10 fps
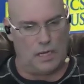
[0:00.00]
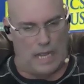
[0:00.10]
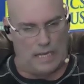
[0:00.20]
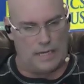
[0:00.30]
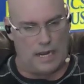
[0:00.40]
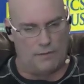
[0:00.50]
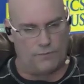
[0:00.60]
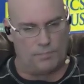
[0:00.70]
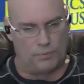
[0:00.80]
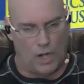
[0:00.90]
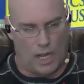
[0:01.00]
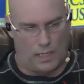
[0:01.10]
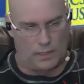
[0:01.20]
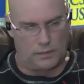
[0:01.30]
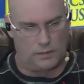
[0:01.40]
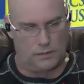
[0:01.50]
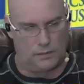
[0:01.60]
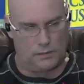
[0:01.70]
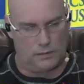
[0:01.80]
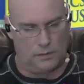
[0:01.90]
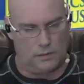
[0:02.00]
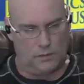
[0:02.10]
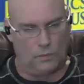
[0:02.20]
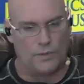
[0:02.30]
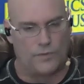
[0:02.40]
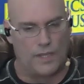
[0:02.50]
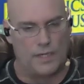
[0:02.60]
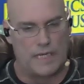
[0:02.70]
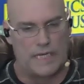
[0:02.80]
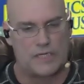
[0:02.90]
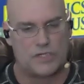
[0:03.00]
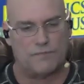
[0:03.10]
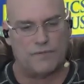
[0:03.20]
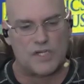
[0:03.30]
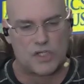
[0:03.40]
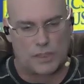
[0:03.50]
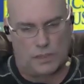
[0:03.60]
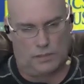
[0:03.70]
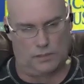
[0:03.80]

and every product within each division.